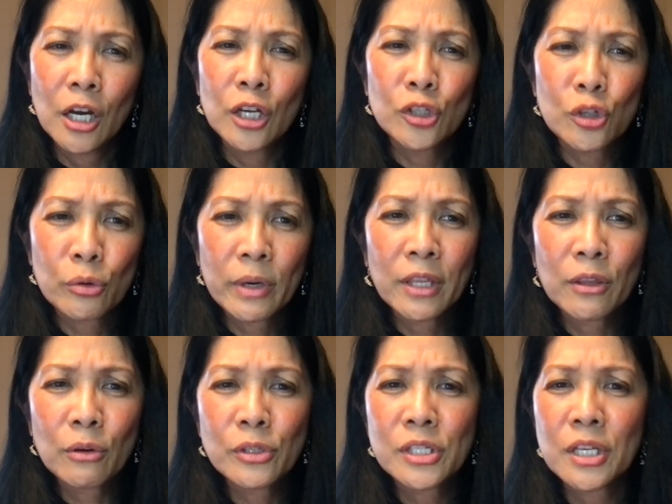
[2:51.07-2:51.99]
During
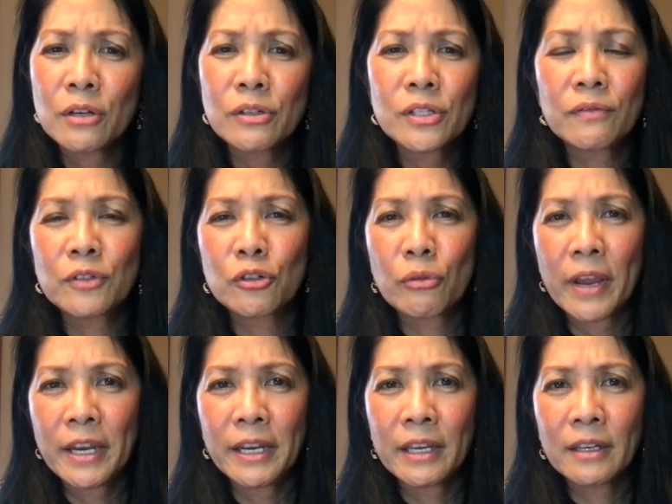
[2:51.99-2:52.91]
those years of
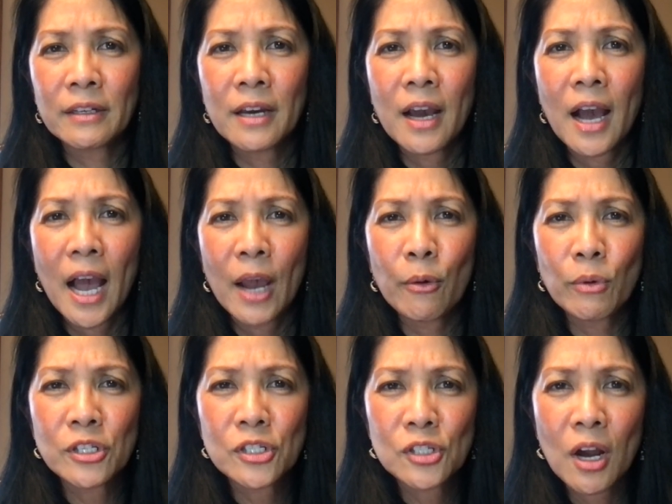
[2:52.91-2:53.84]
training, I
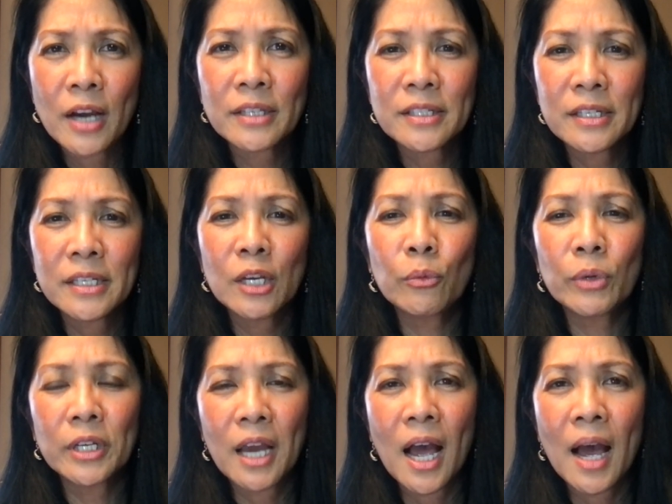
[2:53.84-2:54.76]
was taught to deal
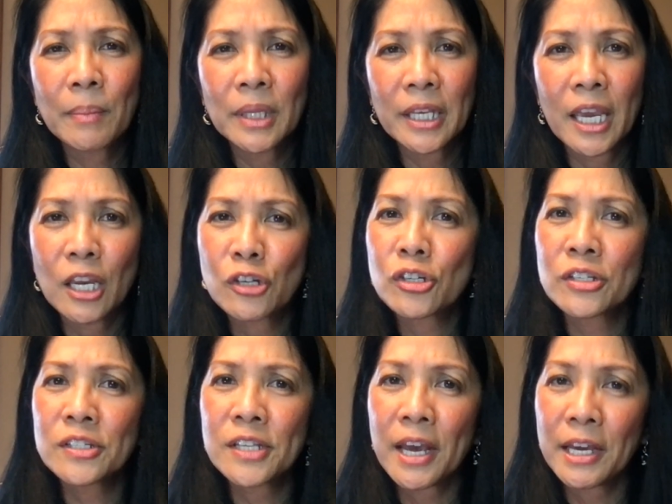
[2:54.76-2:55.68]
with
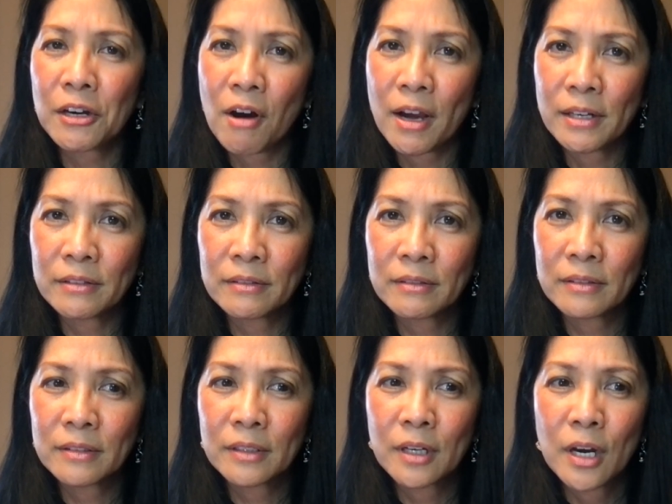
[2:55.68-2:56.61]
complications head on,
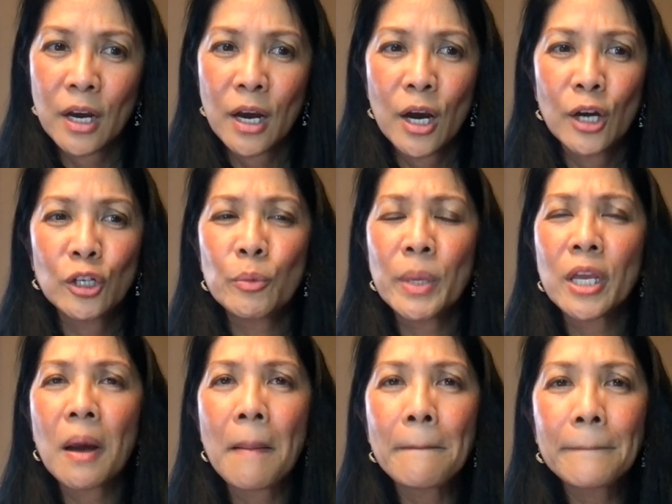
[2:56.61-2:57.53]
to be
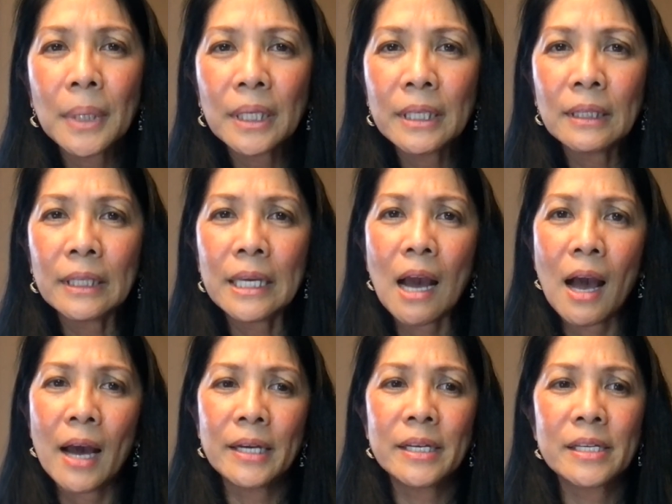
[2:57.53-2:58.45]
completely
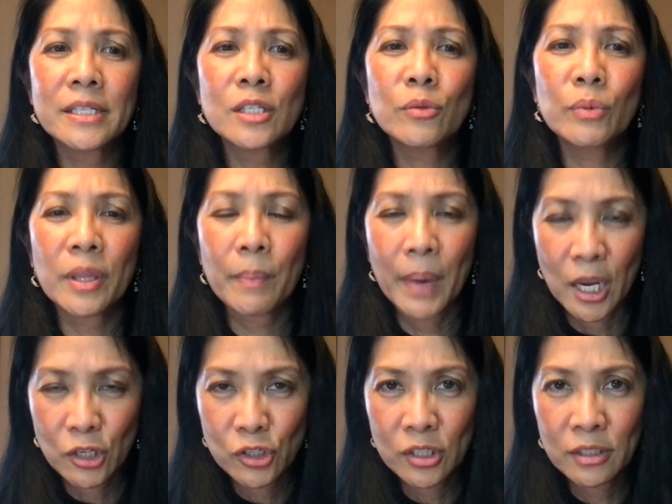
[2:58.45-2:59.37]
honest with the
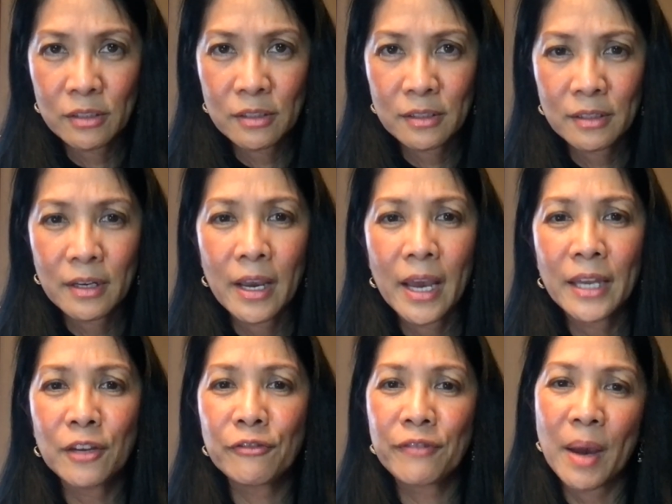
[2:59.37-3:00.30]
patient and
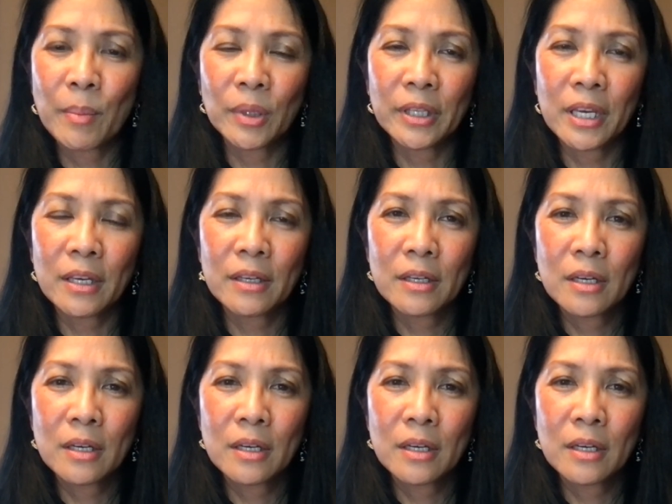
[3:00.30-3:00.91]
the family,